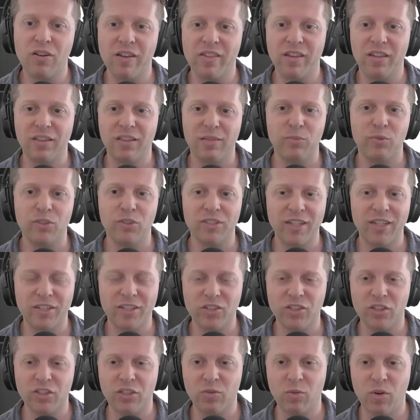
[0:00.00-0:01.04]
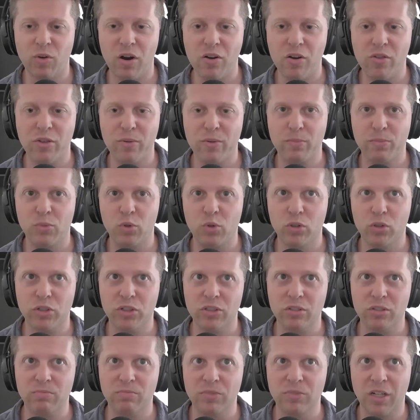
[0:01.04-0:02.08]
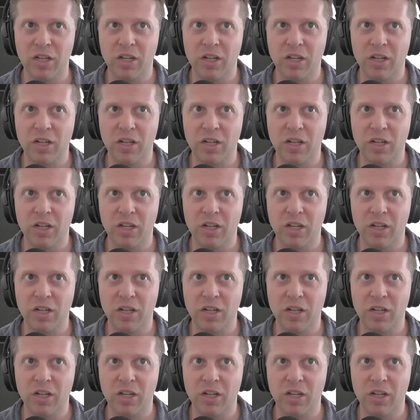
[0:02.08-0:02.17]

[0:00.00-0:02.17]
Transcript: I think the more intelligent you are, the more